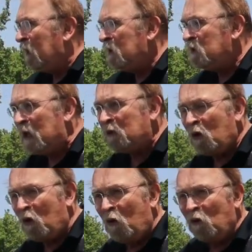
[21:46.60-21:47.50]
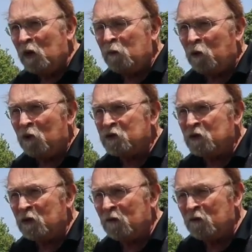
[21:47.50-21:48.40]
he's not the only
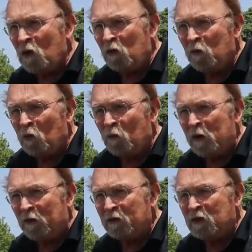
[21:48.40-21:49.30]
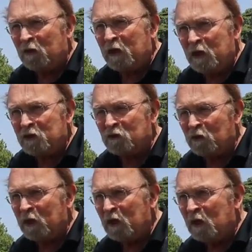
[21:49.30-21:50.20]
person of notable military
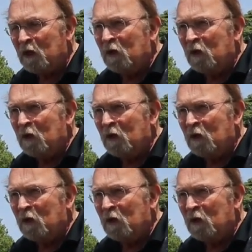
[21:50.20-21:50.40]
history